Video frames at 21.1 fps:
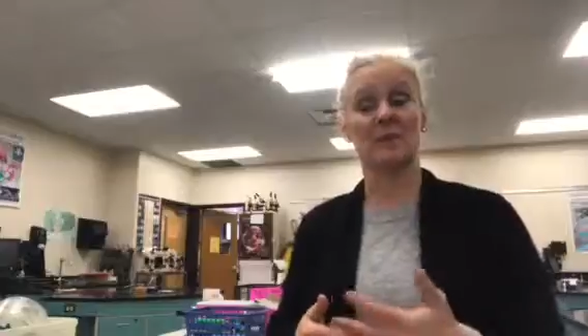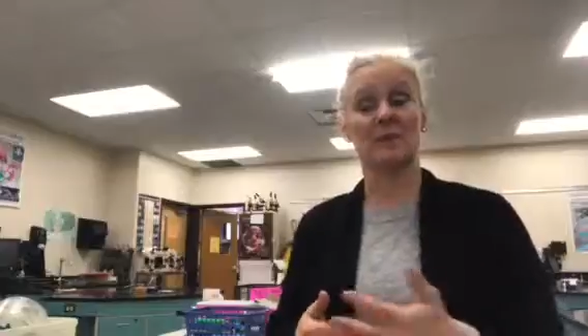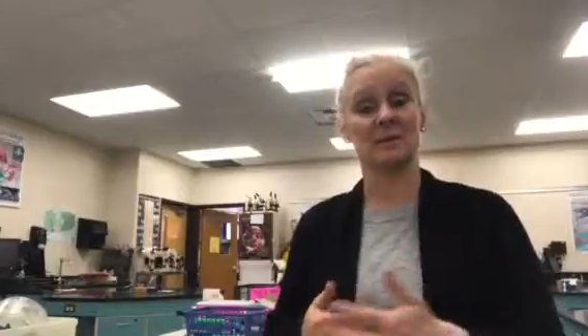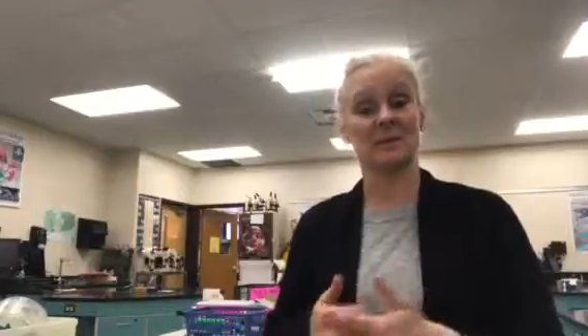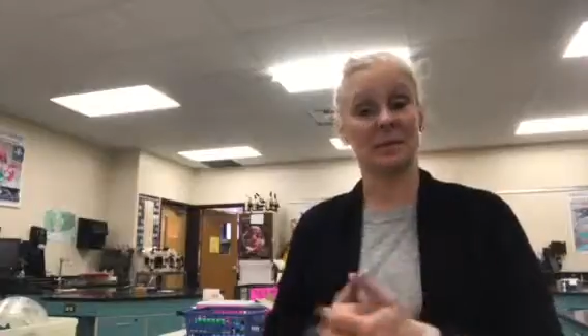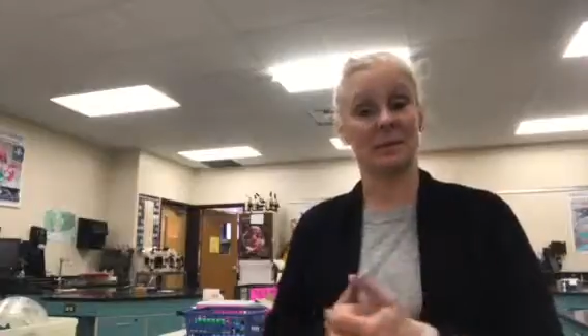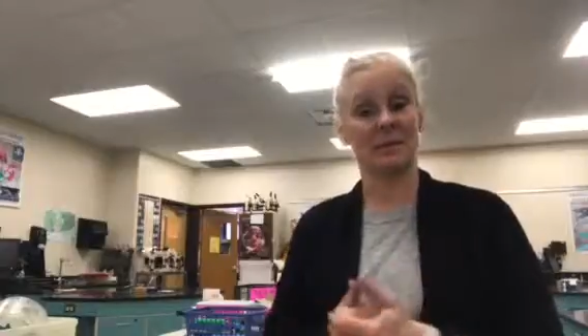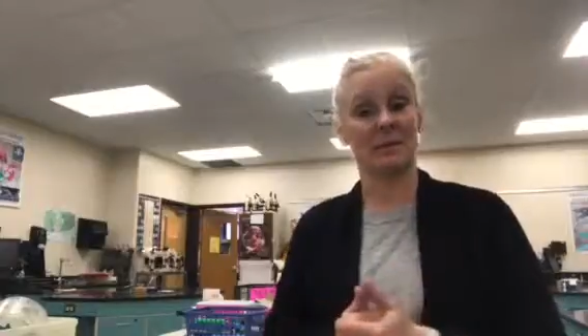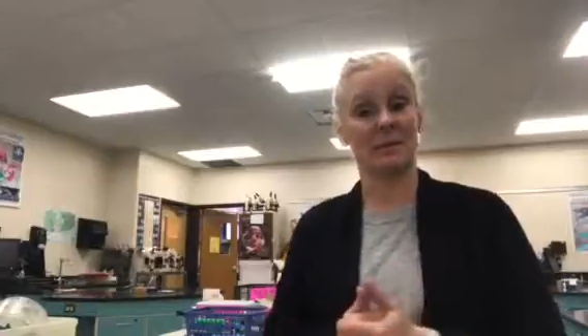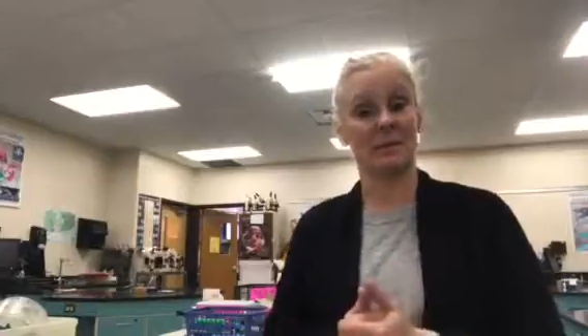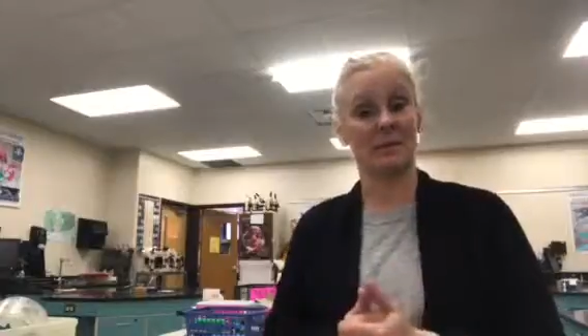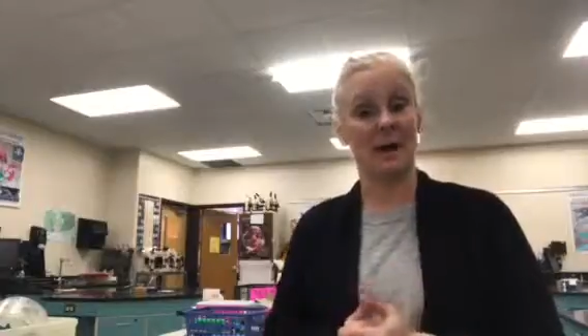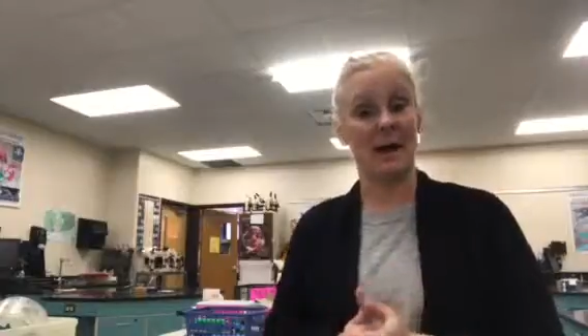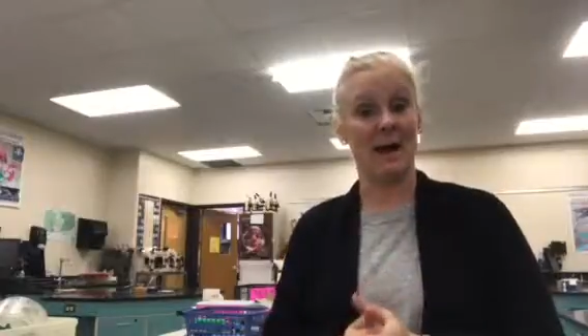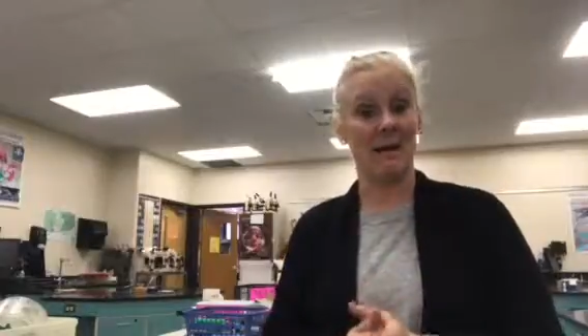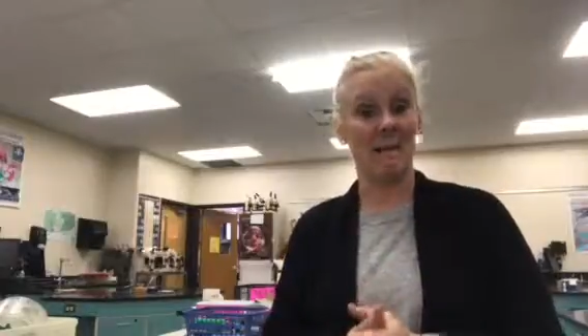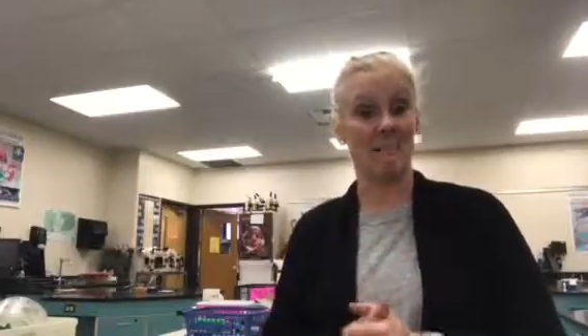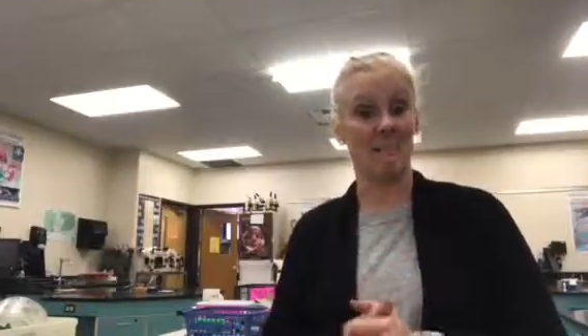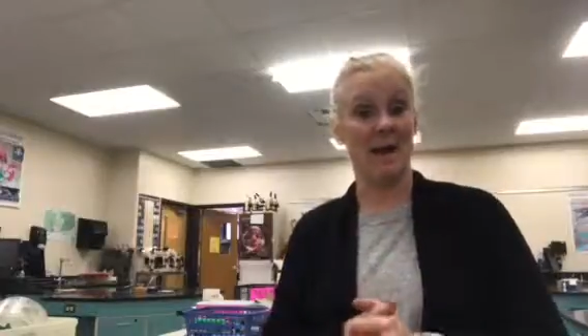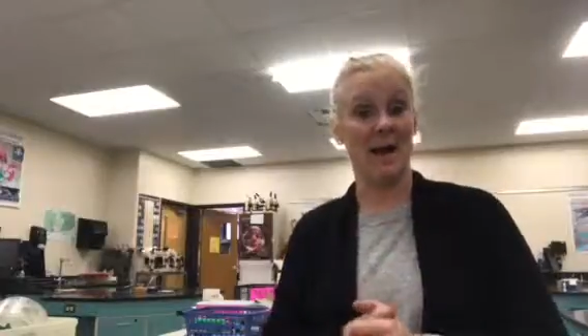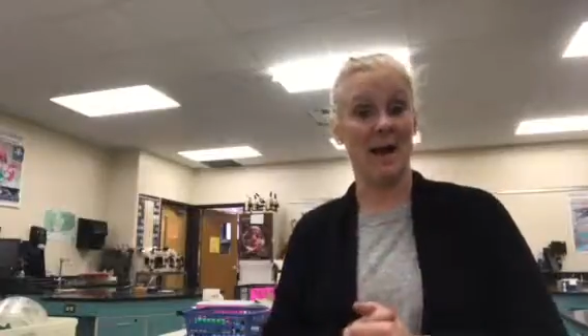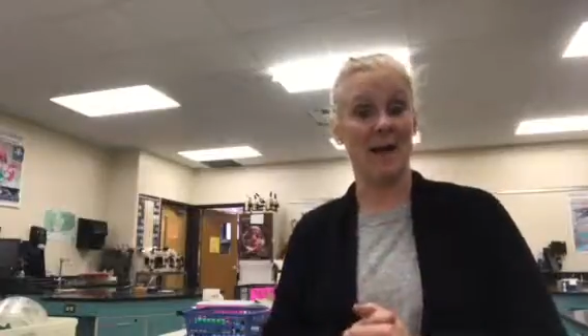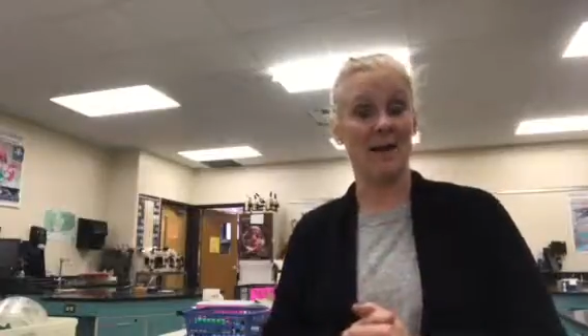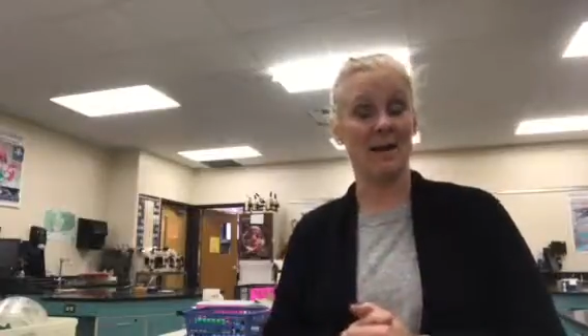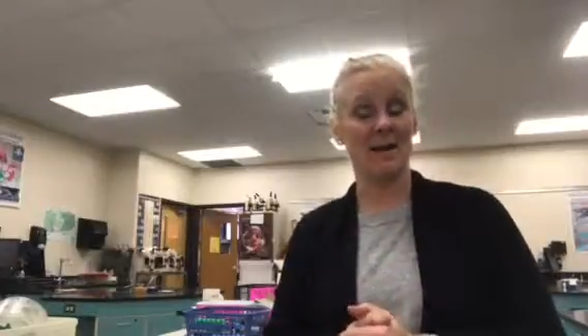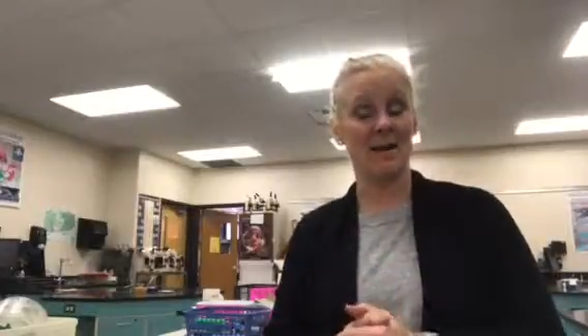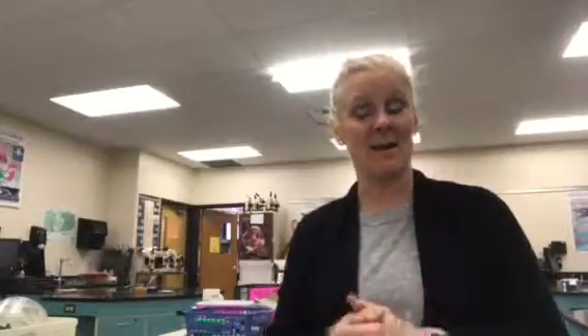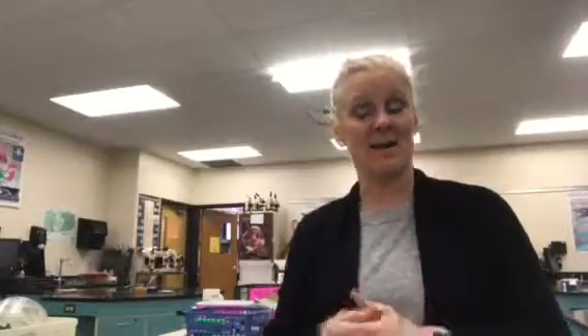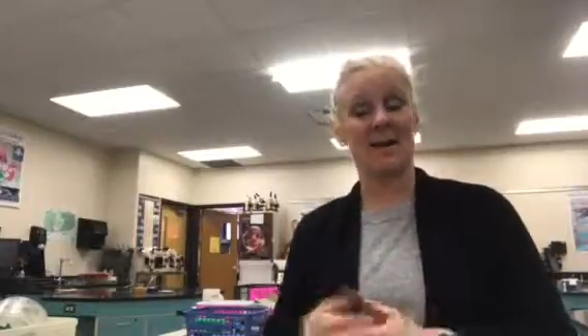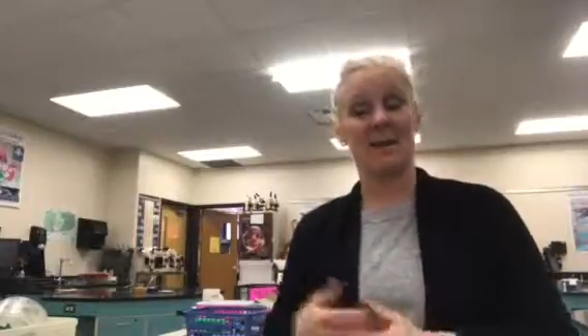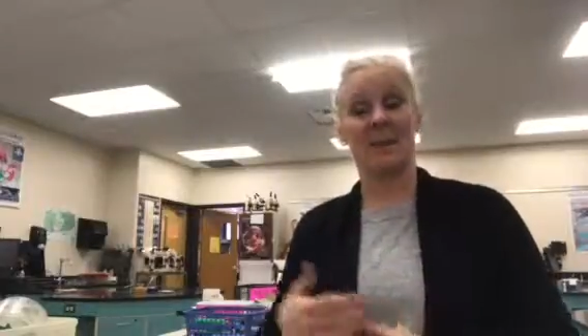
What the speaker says: until I'm back,